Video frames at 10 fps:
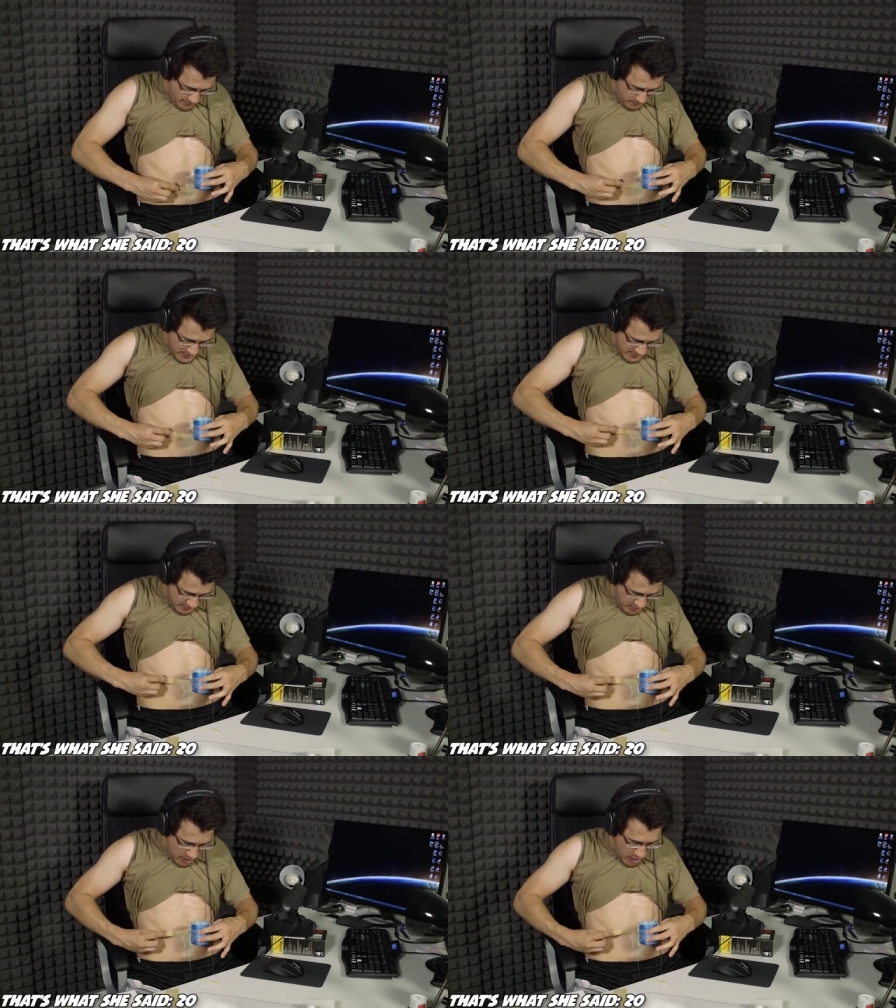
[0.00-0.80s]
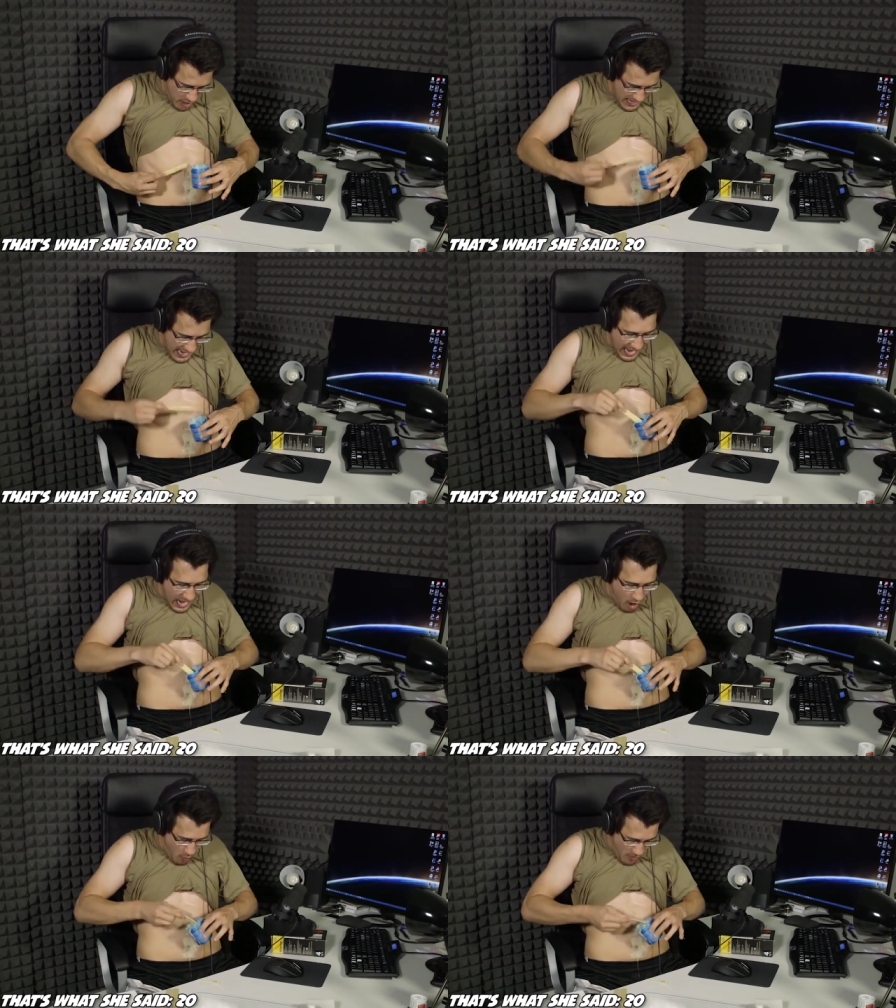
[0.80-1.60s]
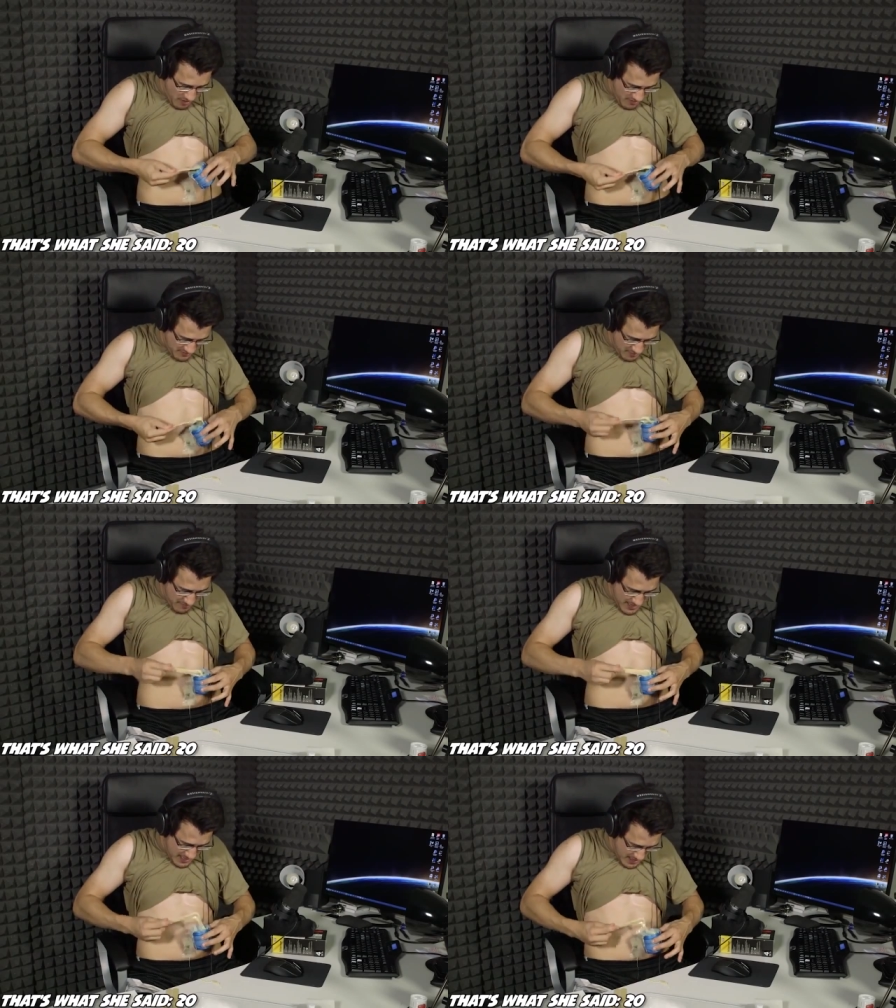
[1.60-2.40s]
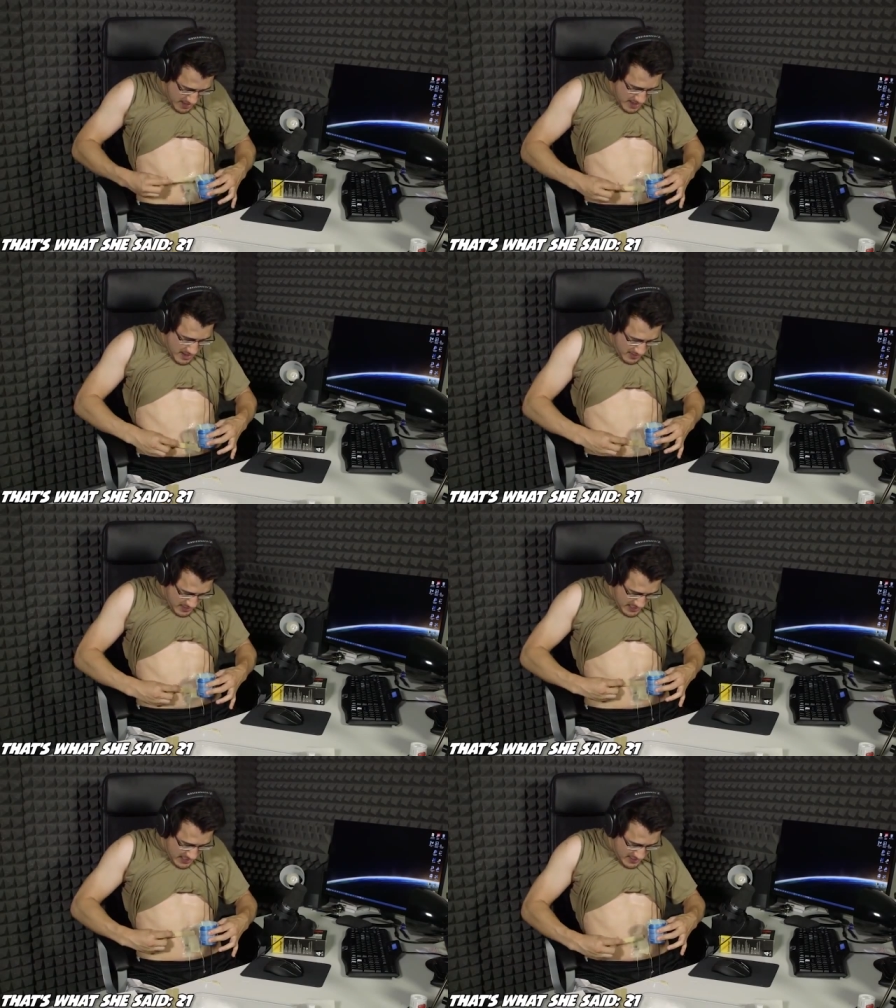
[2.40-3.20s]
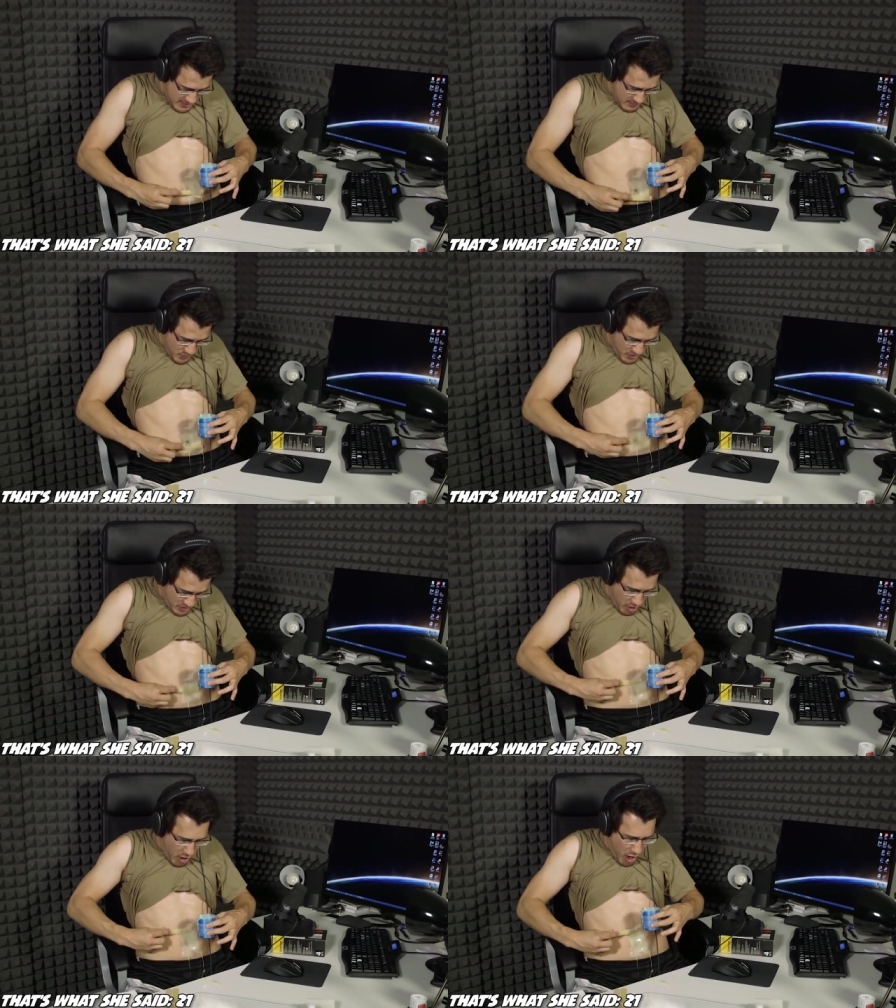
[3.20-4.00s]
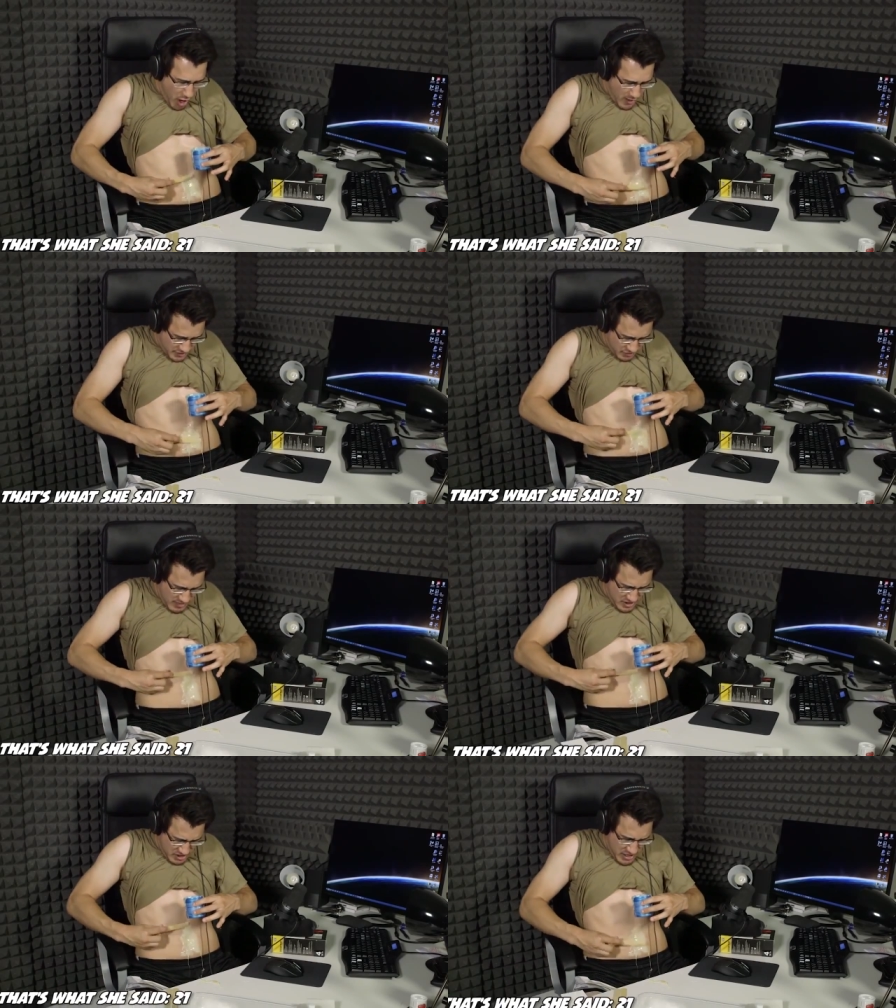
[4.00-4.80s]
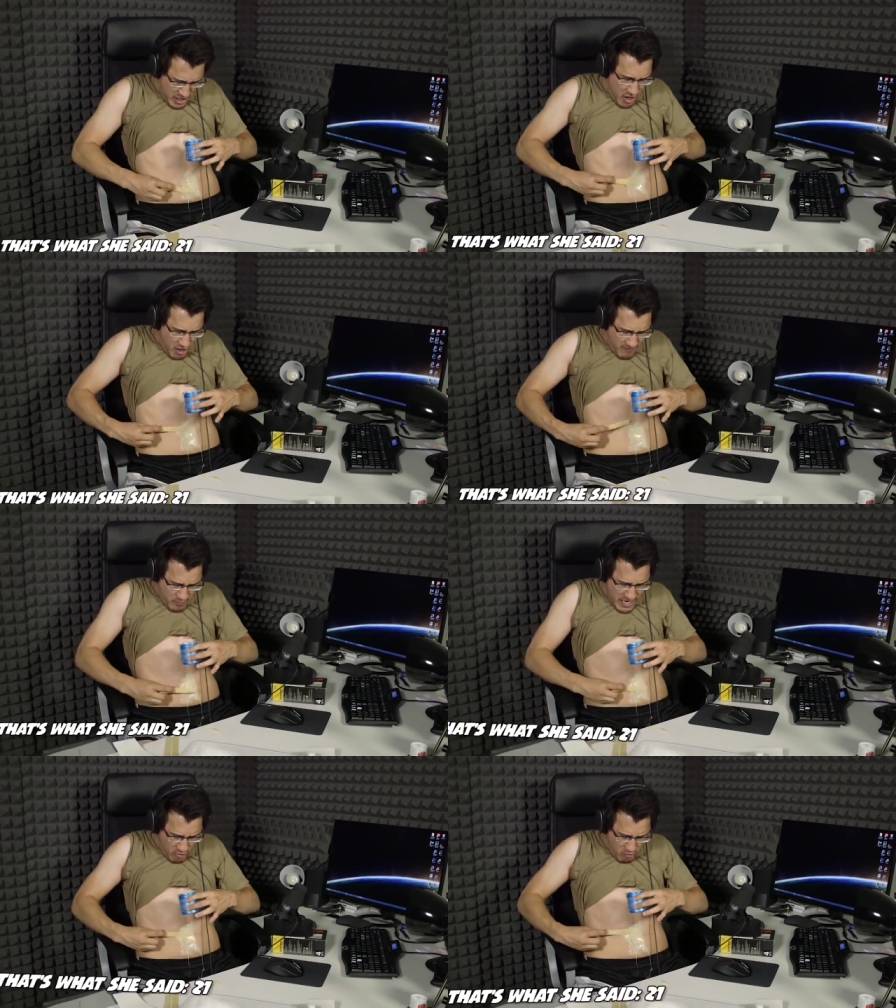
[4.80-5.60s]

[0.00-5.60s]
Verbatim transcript: Right over my scar. Ow! It hurts already. I think I, I didn't put the- Oh! It's drizzling all over my